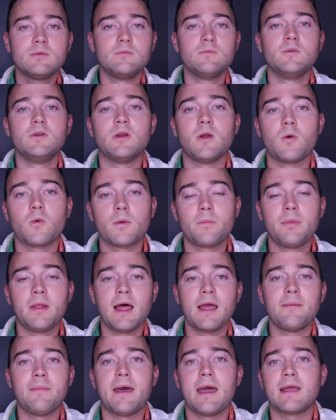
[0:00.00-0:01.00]
you know,
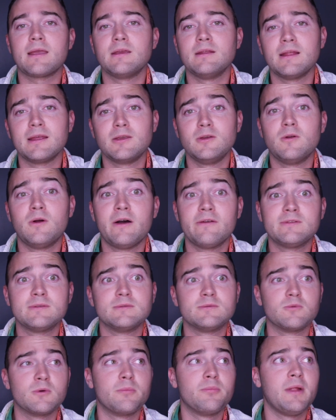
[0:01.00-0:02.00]
reply back. Like, you don't have to
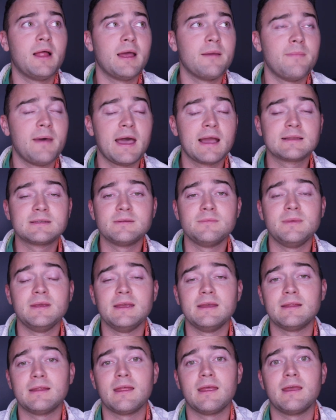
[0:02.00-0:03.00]
reply back to
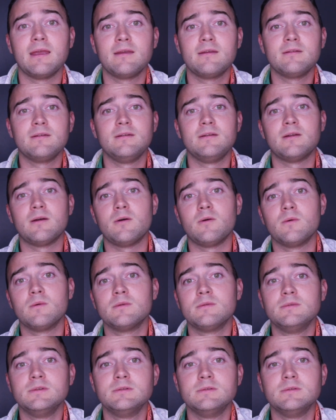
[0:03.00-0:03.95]
me at, like, you know,